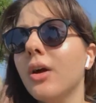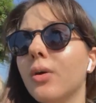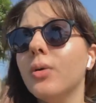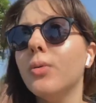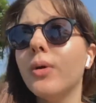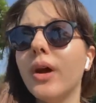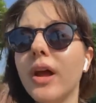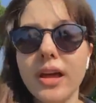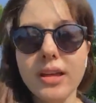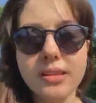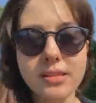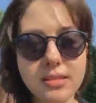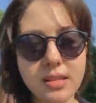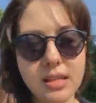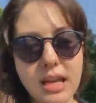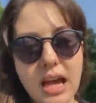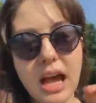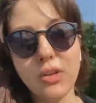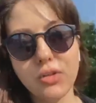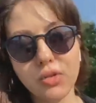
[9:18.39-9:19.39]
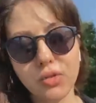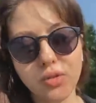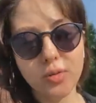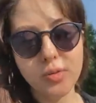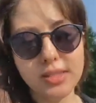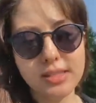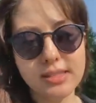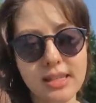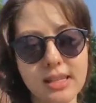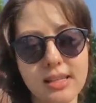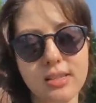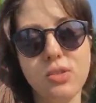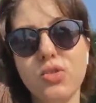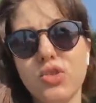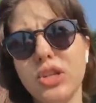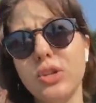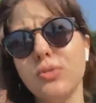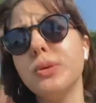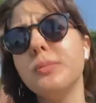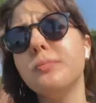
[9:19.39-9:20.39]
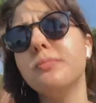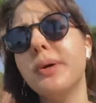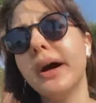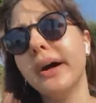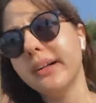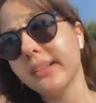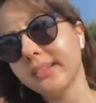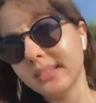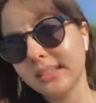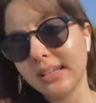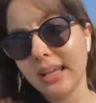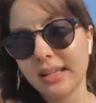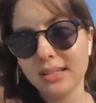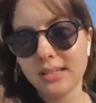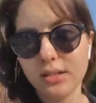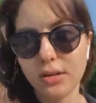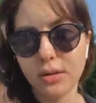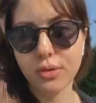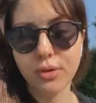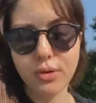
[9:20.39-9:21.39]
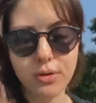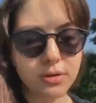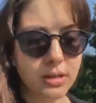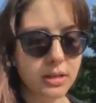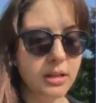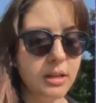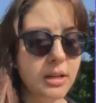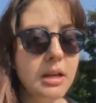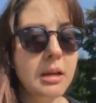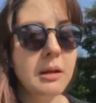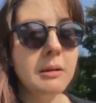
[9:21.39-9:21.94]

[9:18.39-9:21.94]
whereas the counterphobic 6 usually rebels against the authority.